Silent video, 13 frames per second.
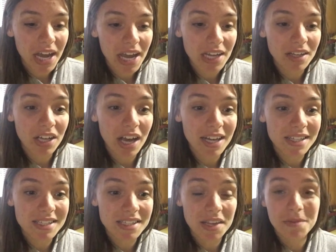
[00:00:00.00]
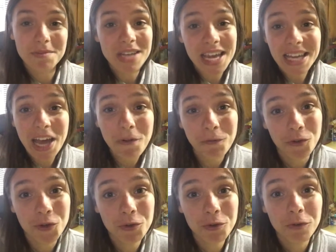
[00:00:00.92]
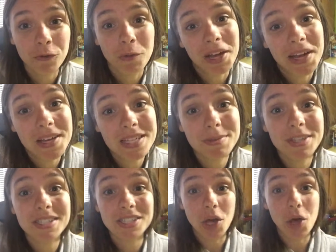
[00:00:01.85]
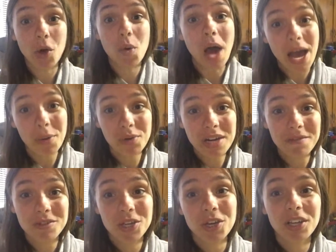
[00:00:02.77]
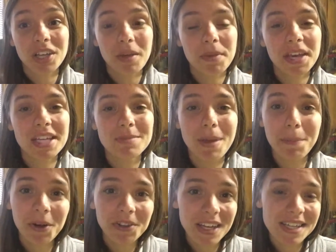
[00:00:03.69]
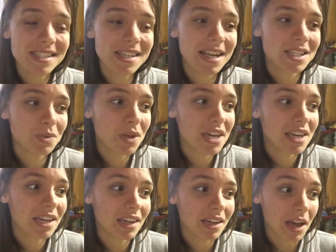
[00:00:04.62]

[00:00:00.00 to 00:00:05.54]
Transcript: and got some takeout food for my husband so I wouldn't have to cook, because my birthday's next week.